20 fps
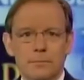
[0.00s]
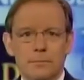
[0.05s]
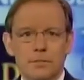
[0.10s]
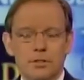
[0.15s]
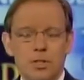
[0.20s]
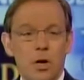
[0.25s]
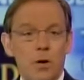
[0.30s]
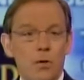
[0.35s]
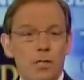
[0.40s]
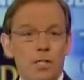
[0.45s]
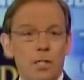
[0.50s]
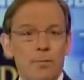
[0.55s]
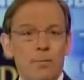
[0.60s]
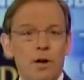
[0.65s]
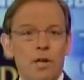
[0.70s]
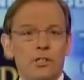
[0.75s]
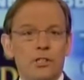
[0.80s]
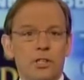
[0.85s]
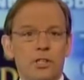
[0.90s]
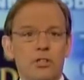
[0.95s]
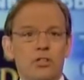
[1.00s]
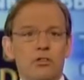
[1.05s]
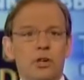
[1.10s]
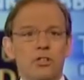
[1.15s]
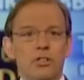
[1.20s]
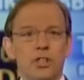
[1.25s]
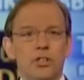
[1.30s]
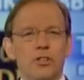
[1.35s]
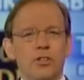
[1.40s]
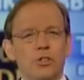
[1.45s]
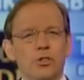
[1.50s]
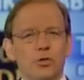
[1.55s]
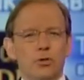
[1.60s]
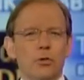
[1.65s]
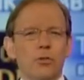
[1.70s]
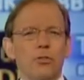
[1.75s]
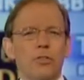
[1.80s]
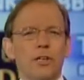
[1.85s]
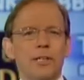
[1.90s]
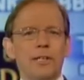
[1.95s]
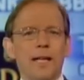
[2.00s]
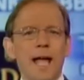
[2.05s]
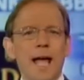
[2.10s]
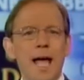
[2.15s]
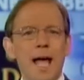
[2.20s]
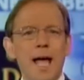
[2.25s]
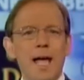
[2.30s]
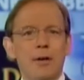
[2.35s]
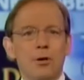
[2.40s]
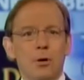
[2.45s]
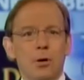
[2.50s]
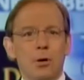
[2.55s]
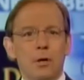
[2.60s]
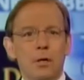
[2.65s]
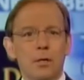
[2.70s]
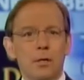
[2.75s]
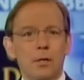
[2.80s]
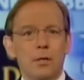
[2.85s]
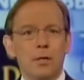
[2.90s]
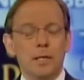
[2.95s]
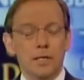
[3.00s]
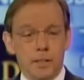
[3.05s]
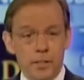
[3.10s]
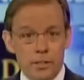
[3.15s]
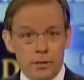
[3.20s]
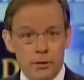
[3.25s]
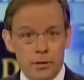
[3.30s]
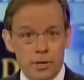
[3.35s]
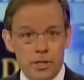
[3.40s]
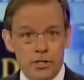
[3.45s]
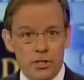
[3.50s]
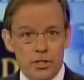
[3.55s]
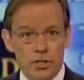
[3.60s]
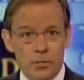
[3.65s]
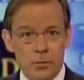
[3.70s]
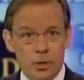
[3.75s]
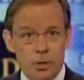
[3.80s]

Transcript: So is the president stretching the truth a tad or is his criticism